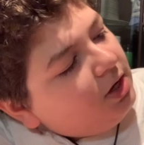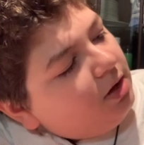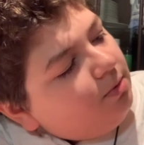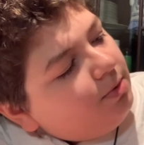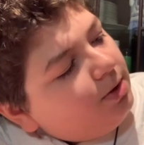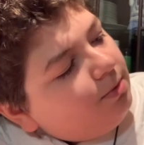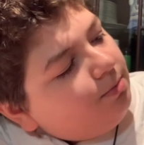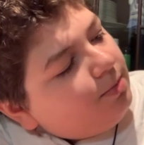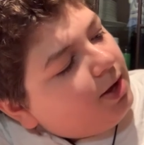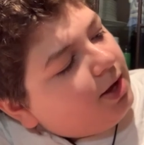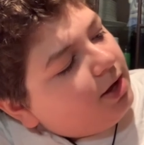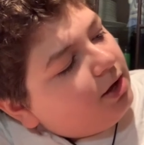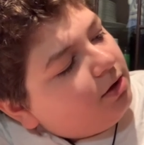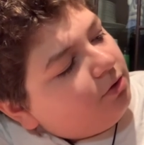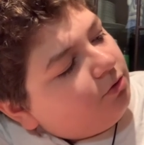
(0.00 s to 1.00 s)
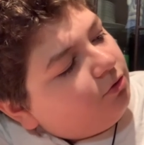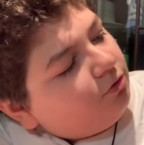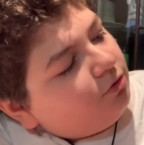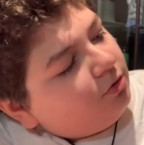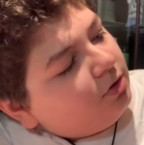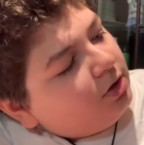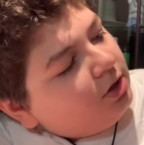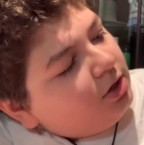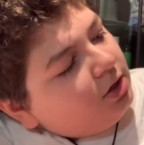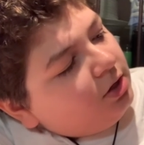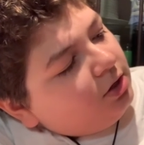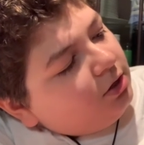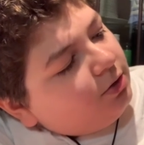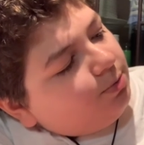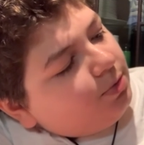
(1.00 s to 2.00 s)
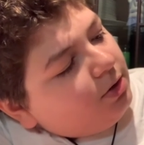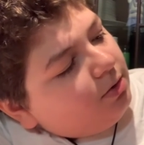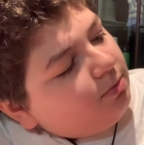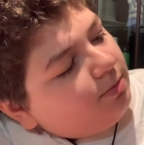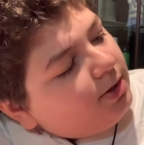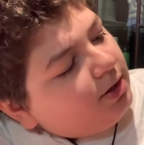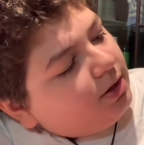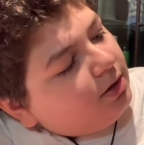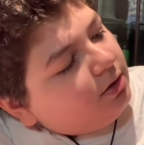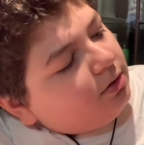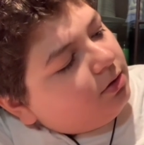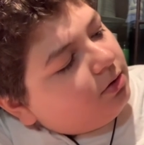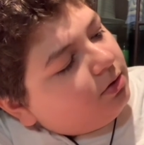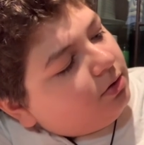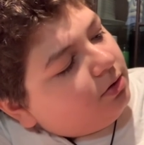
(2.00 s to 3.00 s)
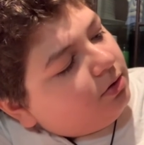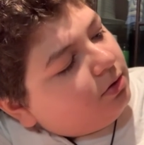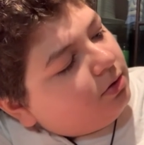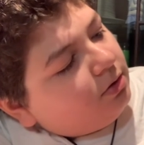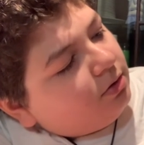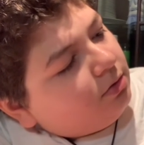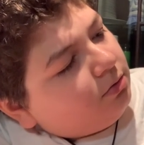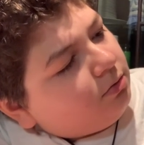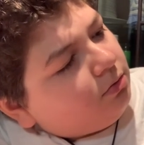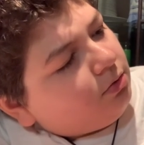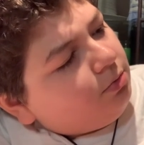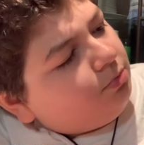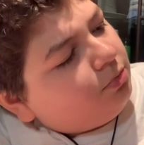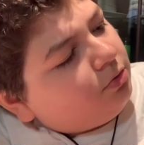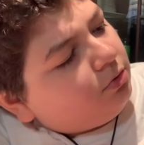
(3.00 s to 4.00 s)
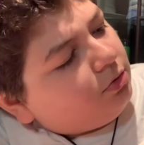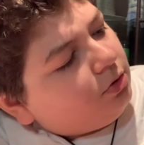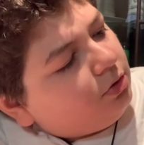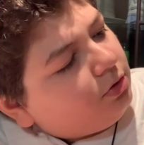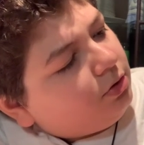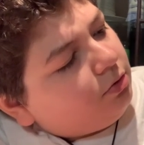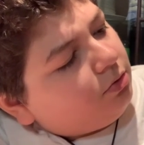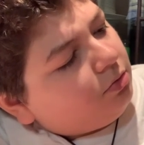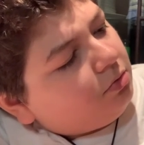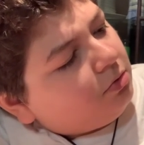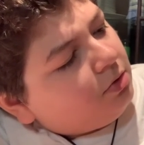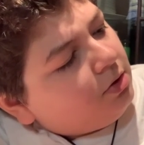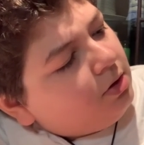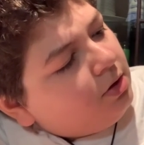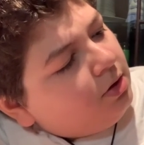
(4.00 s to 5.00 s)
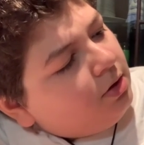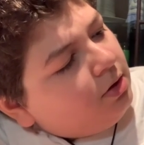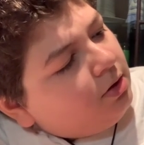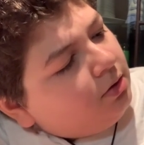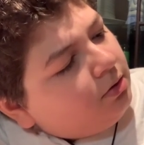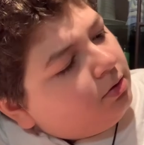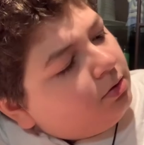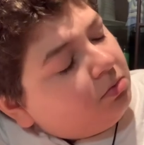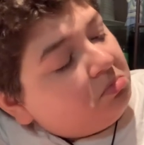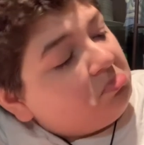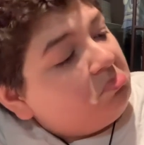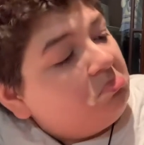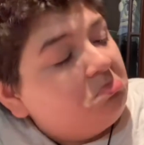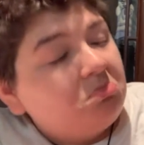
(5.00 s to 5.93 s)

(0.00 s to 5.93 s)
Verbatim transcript: Hubby Badge, Spear Mask, oops, there it is.